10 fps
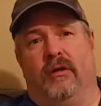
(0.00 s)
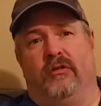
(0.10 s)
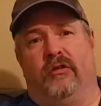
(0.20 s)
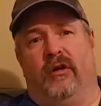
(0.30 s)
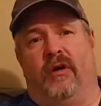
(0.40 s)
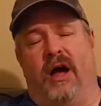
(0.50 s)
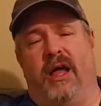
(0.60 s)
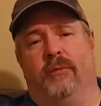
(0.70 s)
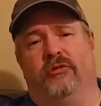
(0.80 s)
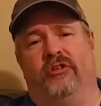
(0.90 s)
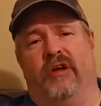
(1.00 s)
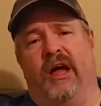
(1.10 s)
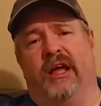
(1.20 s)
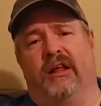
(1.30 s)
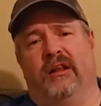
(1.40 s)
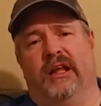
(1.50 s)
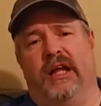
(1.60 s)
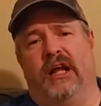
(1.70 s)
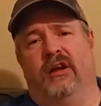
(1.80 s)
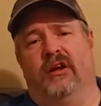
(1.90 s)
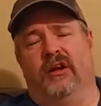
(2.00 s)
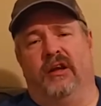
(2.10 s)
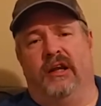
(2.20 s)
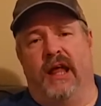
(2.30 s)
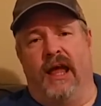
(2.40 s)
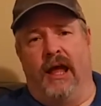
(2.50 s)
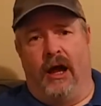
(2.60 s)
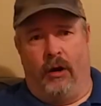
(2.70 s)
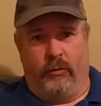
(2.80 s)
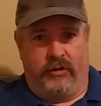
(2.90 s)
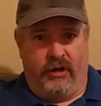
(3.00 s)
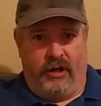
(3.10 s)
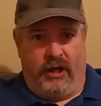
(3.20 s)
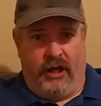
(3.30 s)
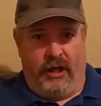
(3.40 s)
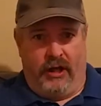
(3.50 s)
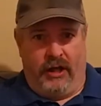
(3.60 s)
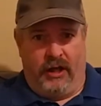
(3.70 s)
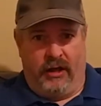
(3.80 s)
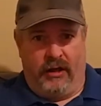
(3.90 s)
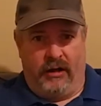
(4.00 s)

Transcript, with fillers: So I am cycling down today.